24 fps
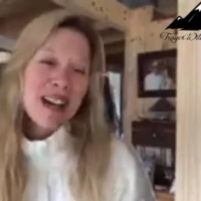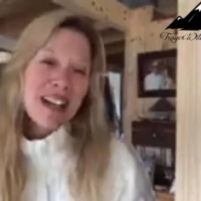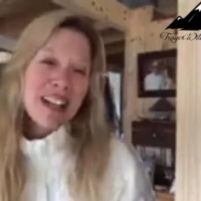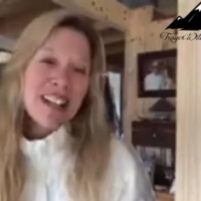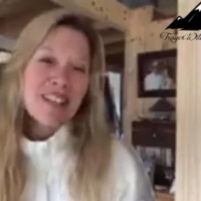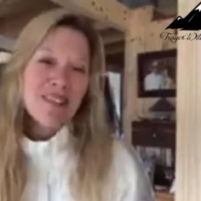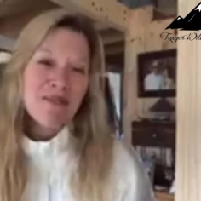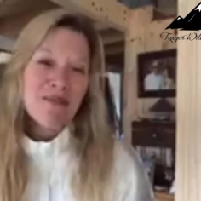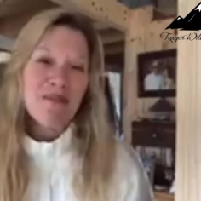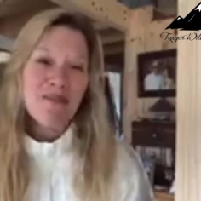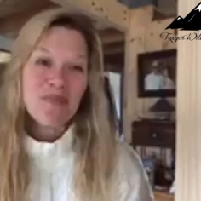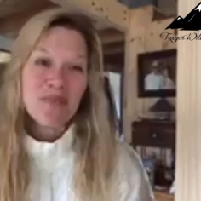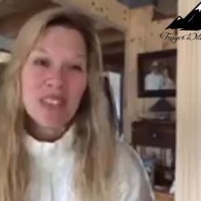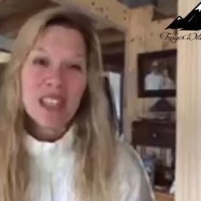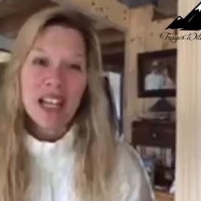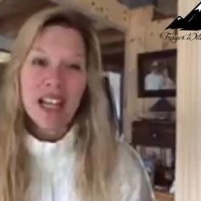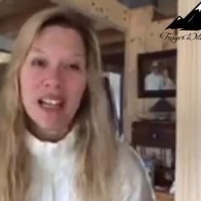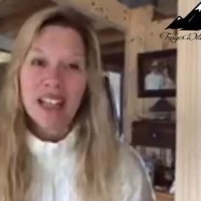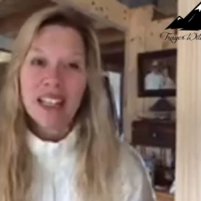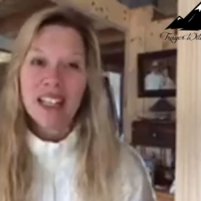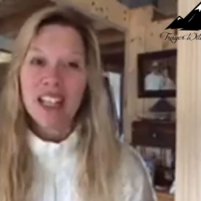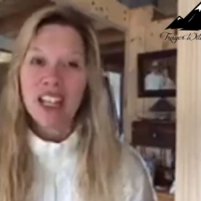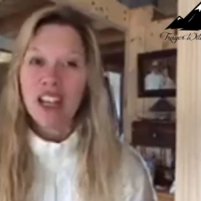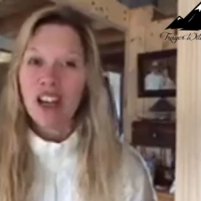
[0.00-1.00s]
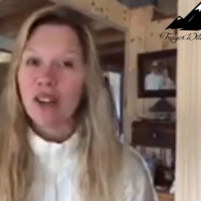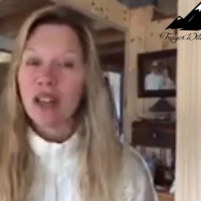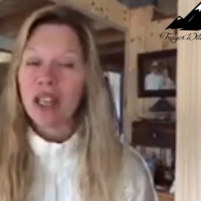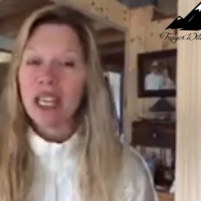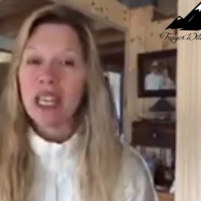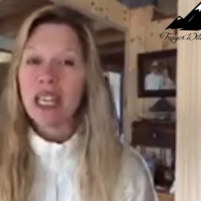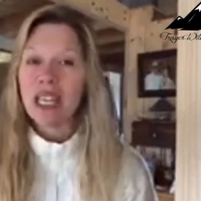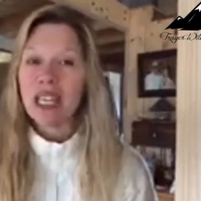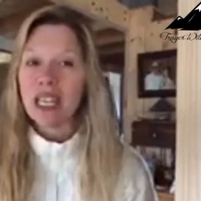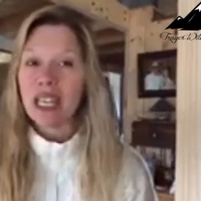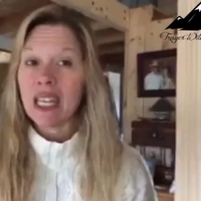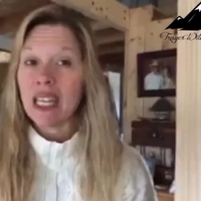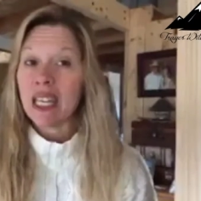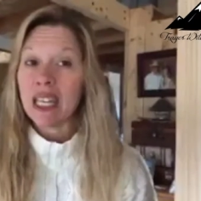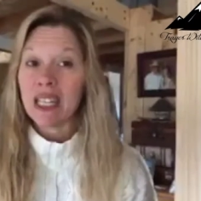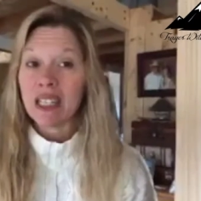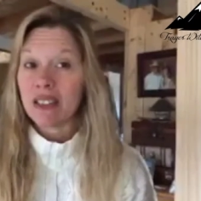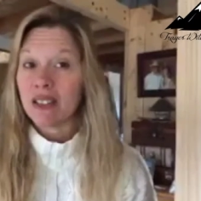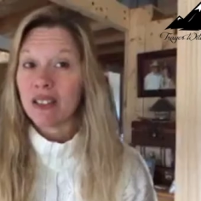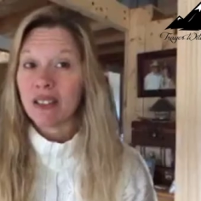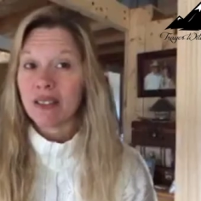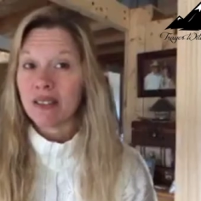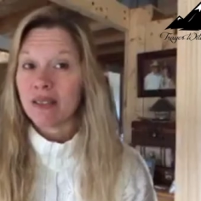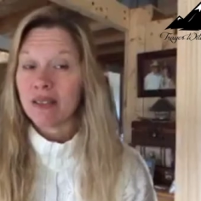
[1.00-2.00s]
but, you know, he,
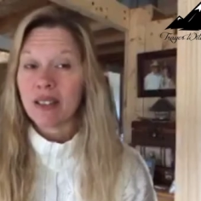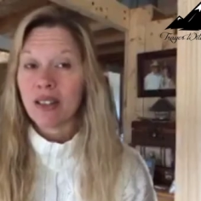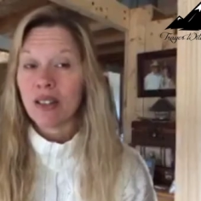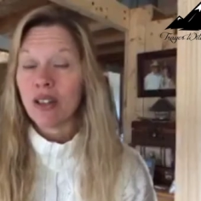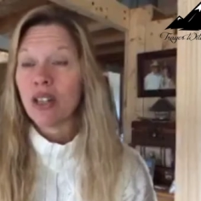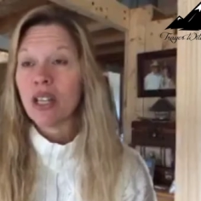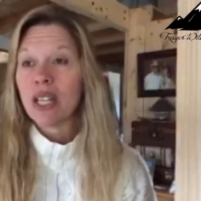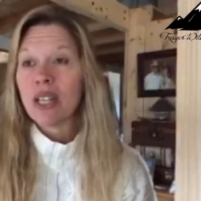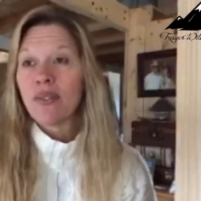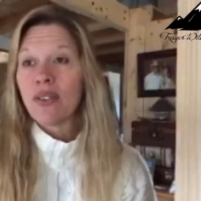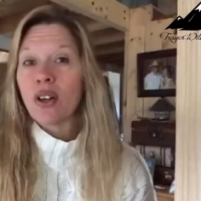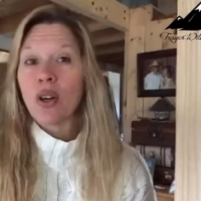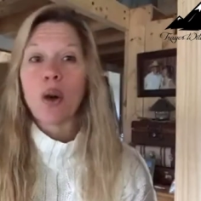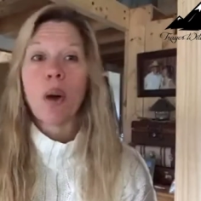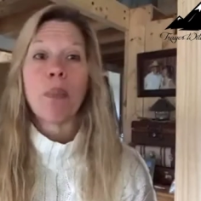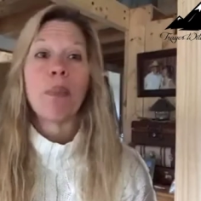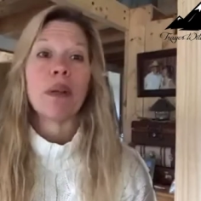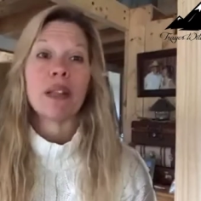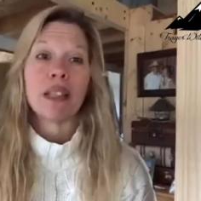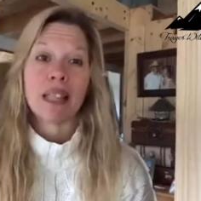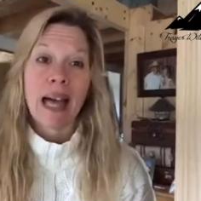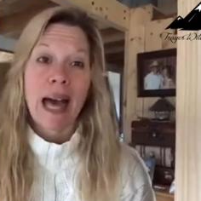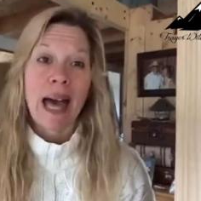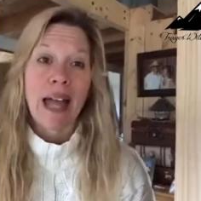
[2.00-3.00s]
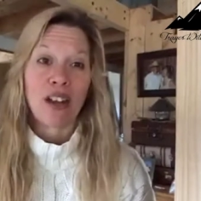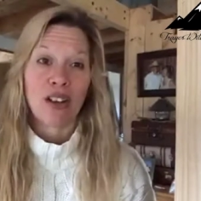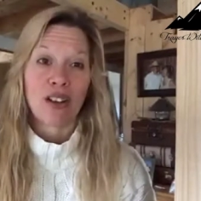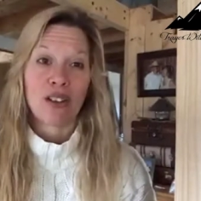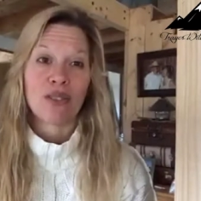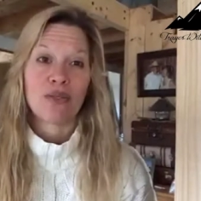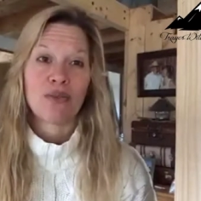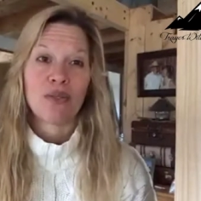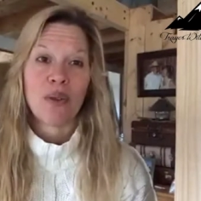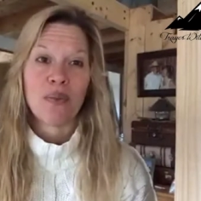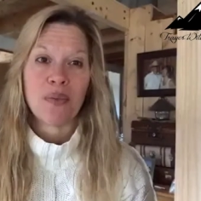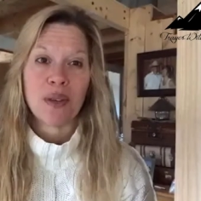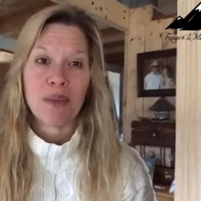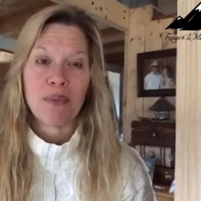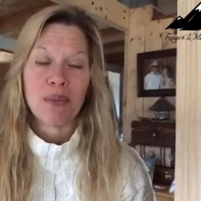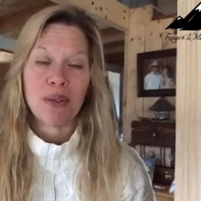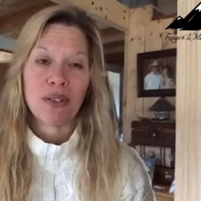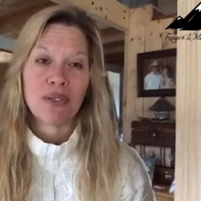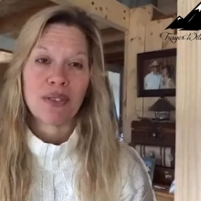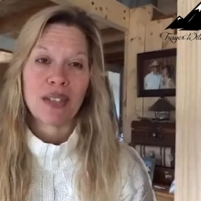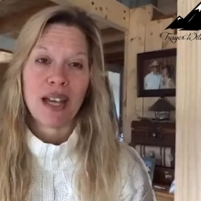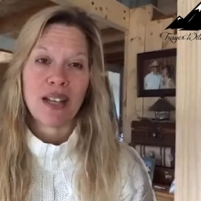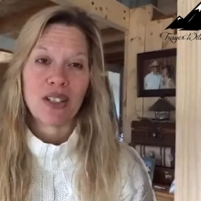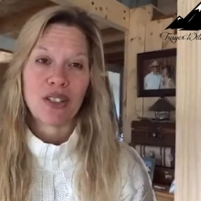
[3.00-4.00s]
he couldn't even go up a ladder when we
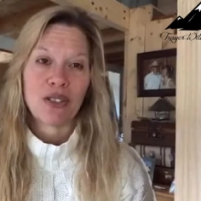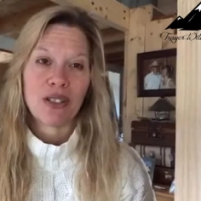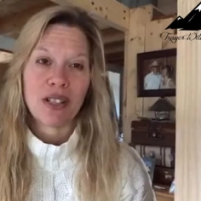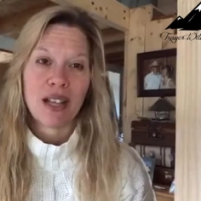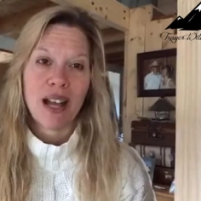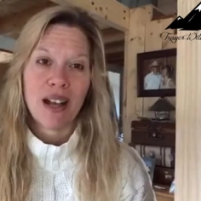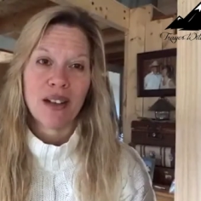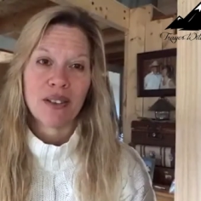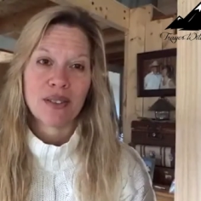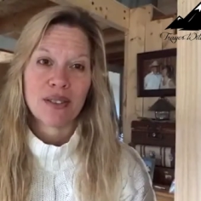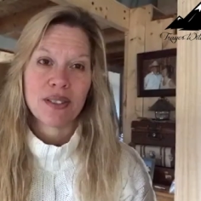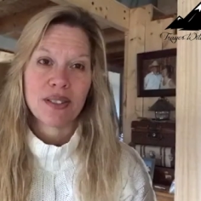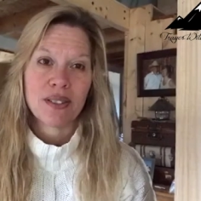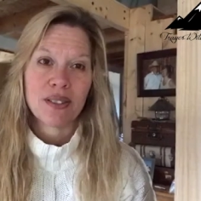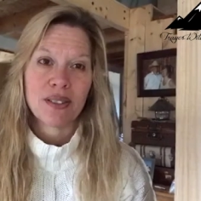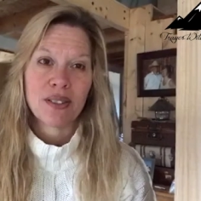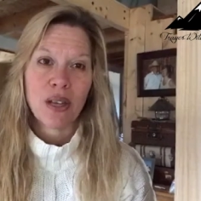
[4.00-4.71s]
built that treehouse.